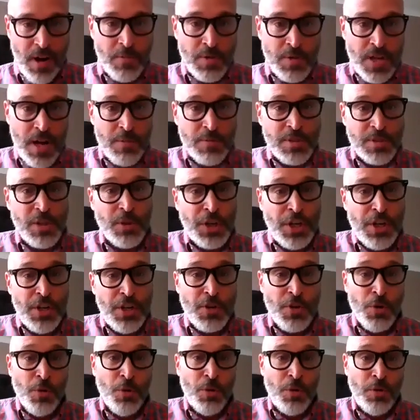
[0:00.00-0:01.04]
was looking
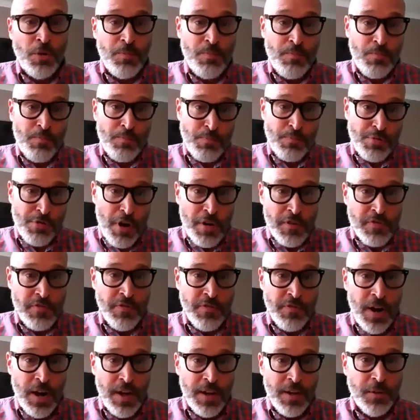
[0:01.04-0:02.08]
at your
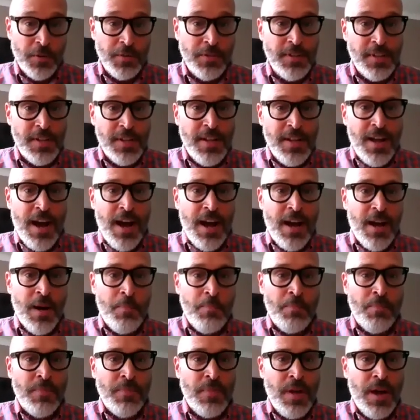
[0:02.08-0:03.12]
profile,
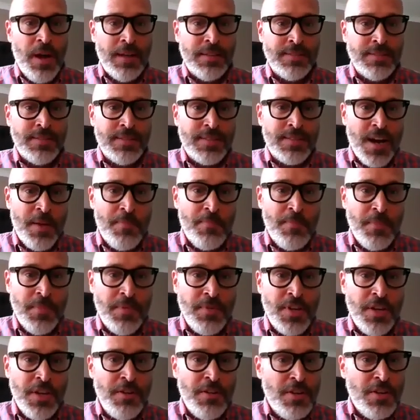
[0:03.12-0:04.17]
and
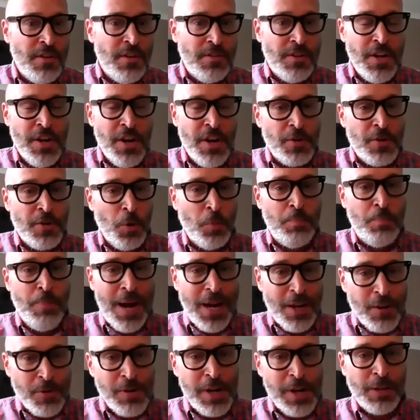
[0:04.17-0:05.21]
your
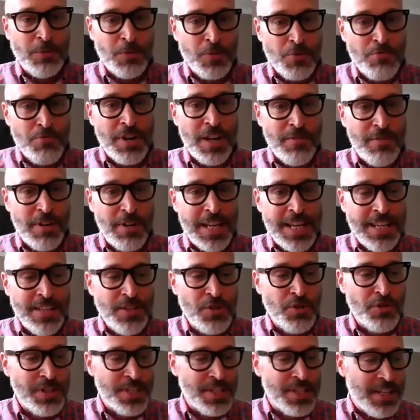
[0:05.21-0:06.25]
background's really
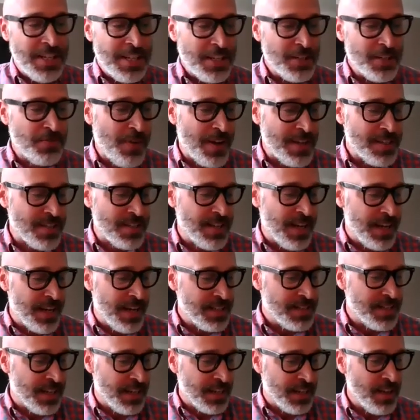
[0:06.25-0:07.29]
interesting. It's
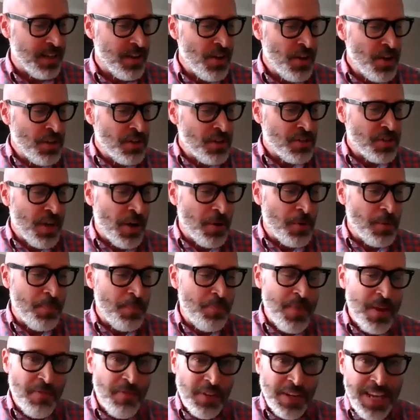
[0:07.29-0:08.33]
fascinating. So
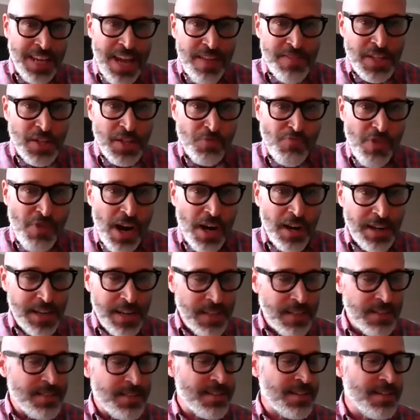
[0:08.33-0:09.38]
if I get this right,